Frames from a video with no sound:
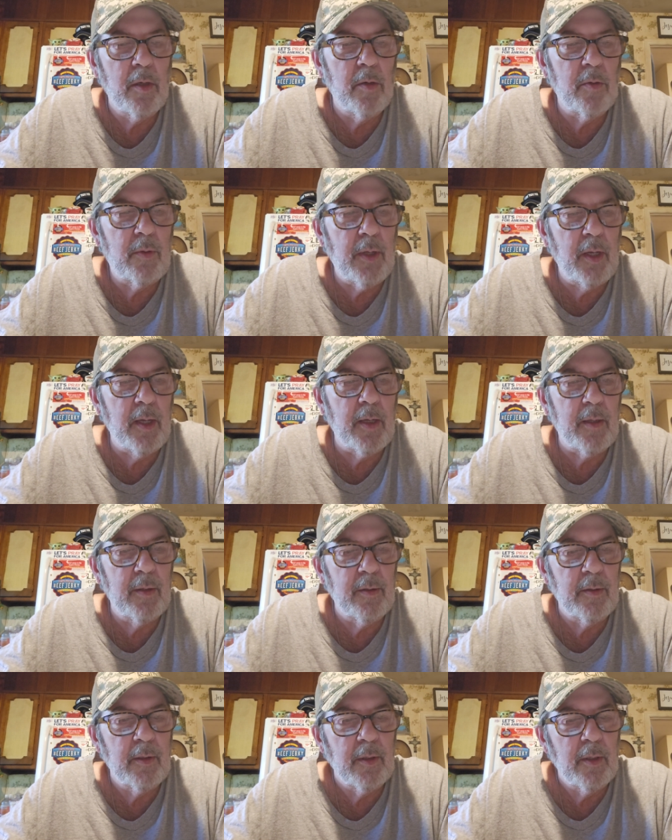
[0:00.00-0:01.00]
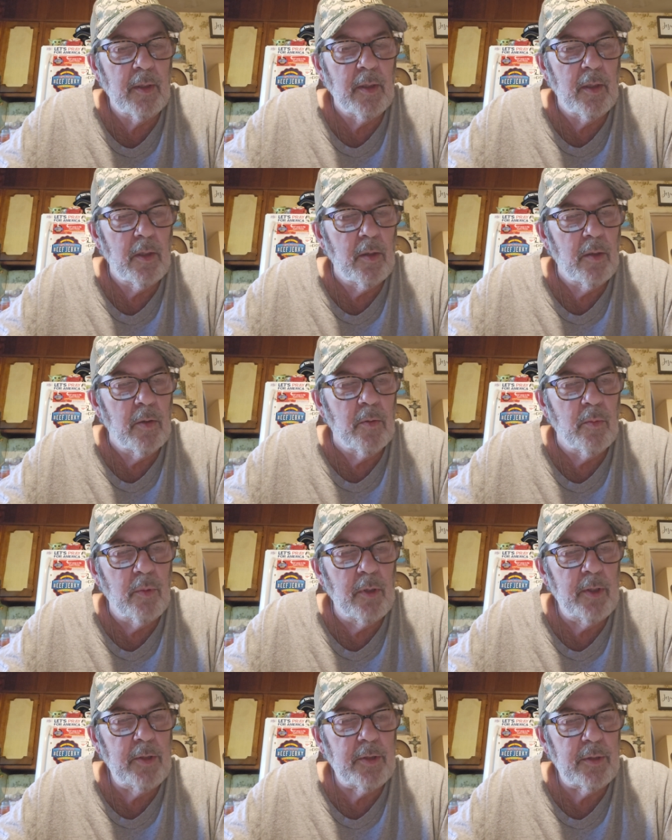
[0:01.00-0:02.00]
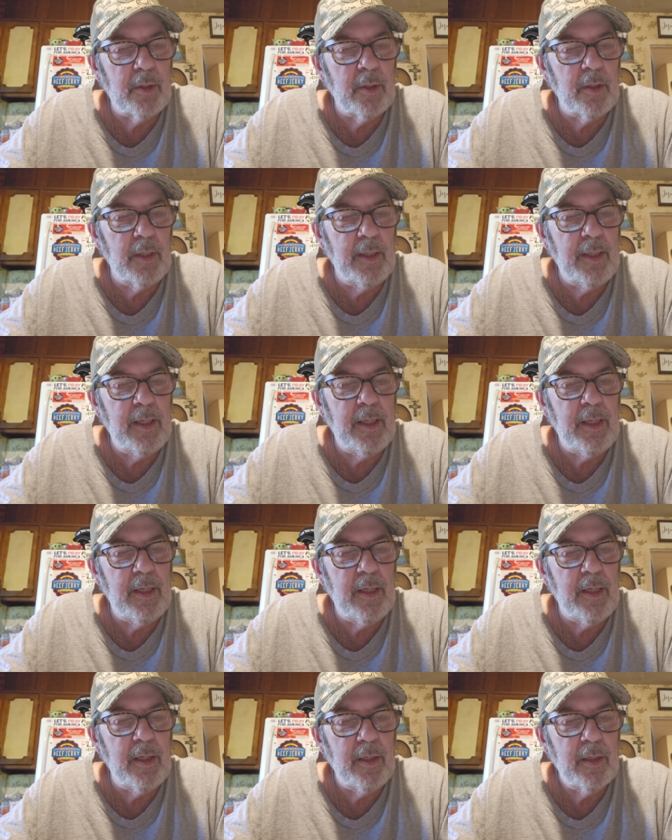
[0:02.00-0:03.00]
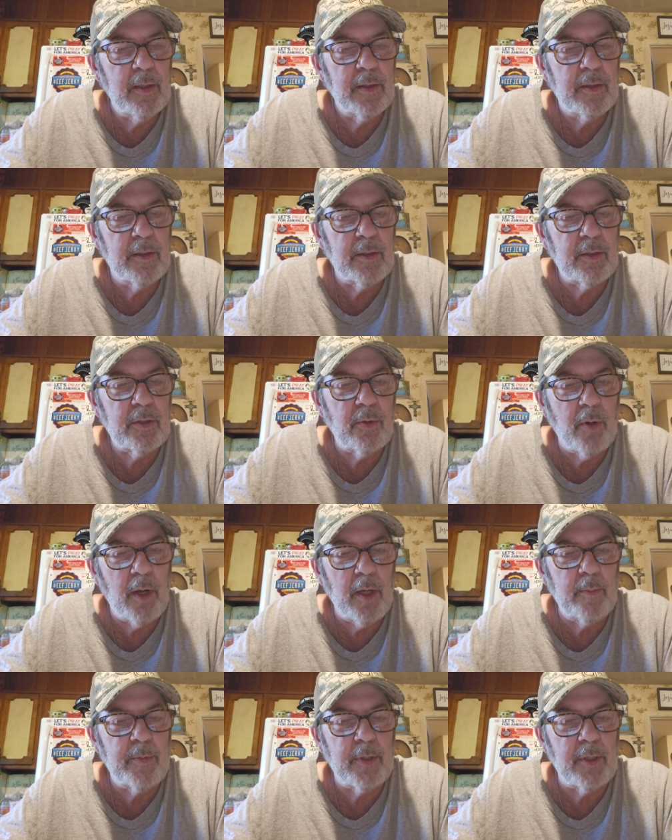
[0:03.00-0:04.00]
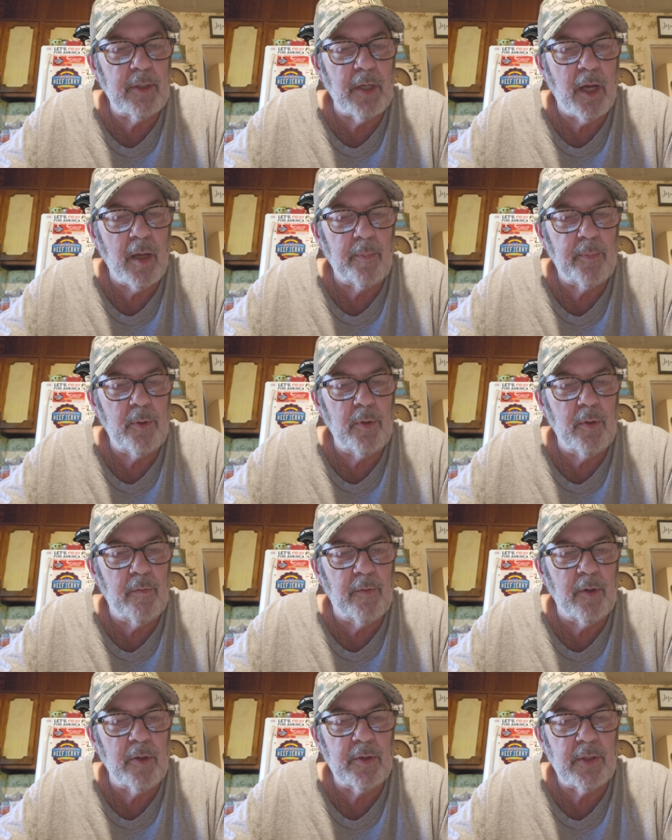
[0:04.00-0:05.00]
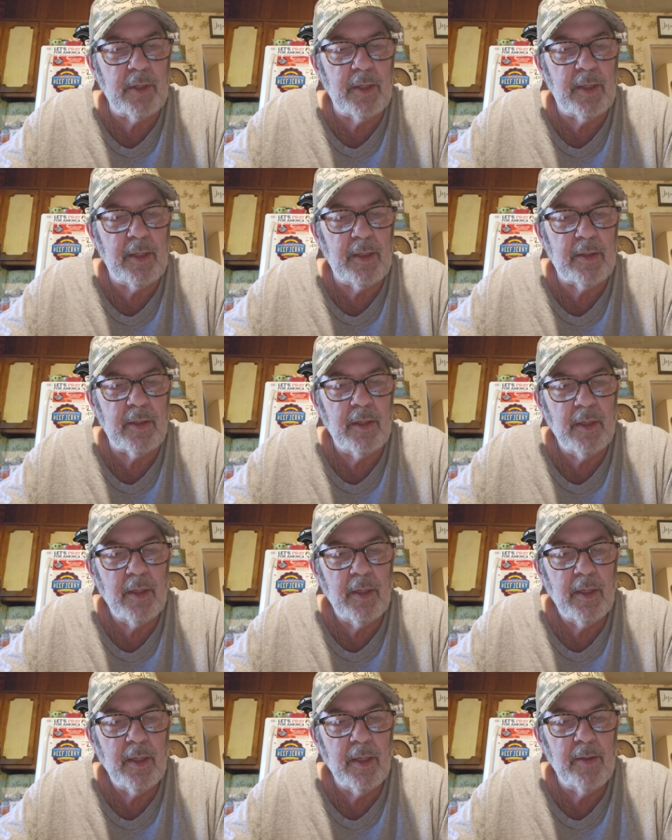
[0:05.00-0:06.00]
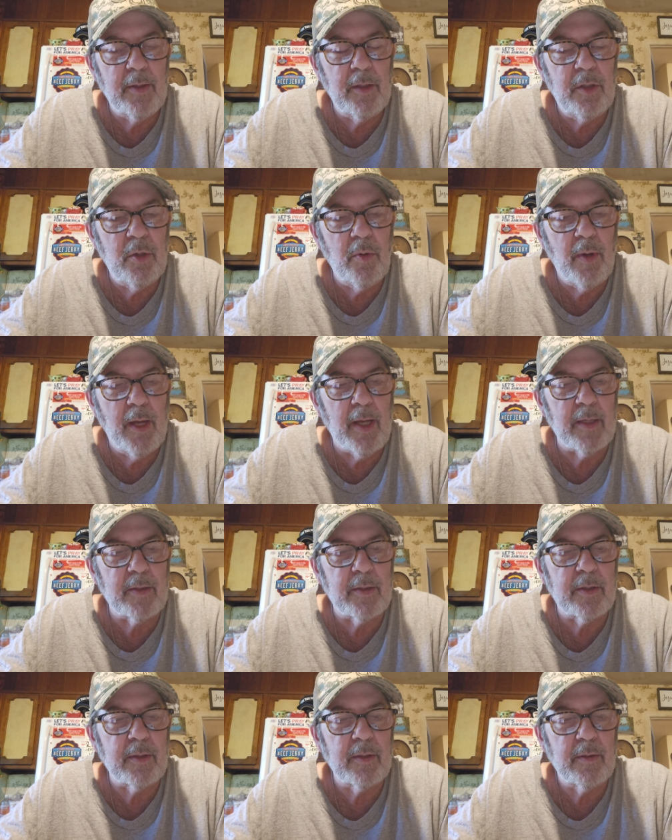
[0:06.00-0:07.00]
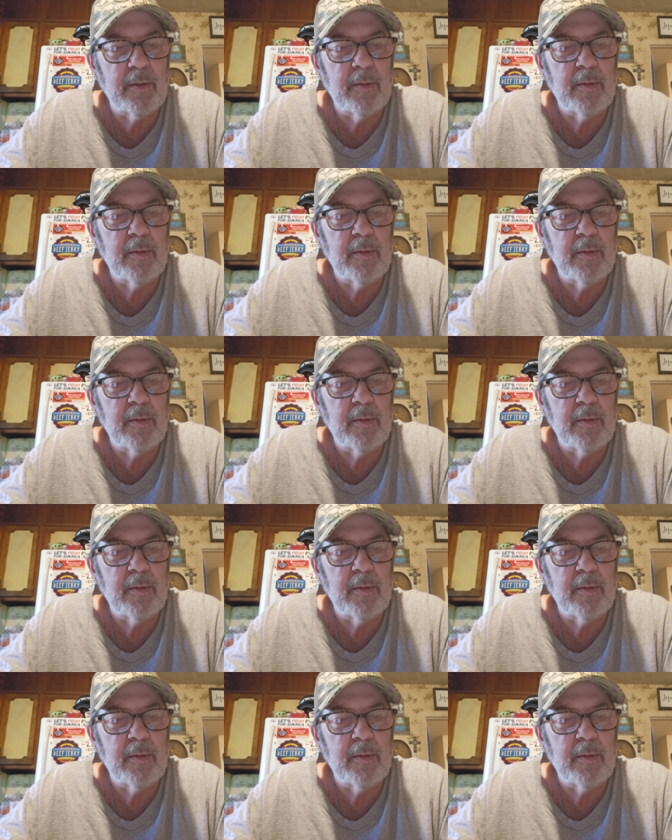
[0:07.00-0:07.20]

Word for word: Okay. Which league describes the top universities in the U.S.?